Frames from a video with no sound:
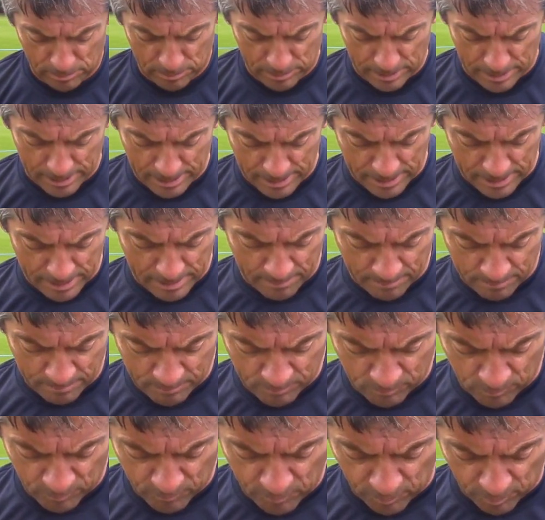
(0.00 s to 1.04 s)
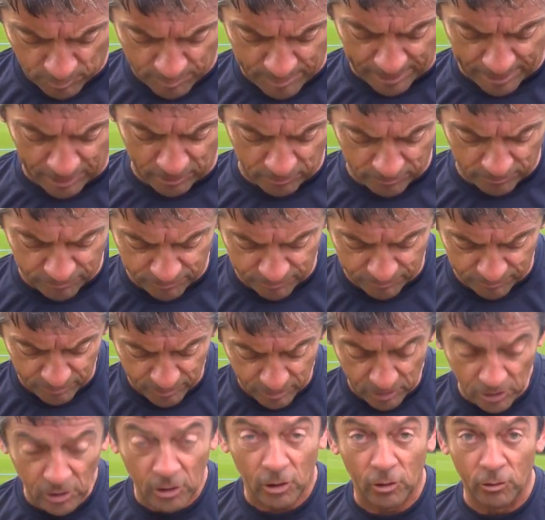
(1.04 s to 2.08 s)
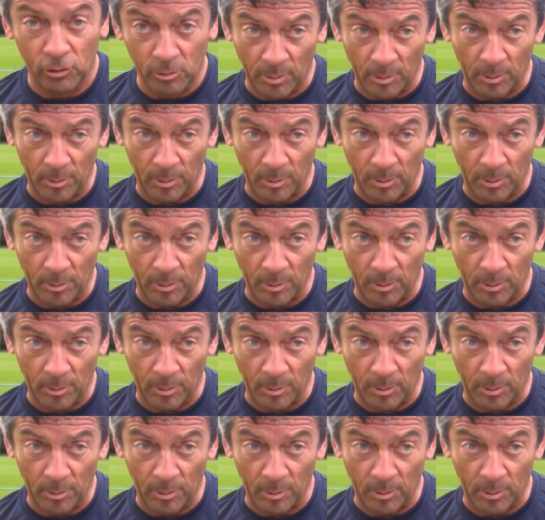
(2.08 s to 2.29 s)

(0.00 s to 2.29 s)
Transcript: Um, we've got a big enough group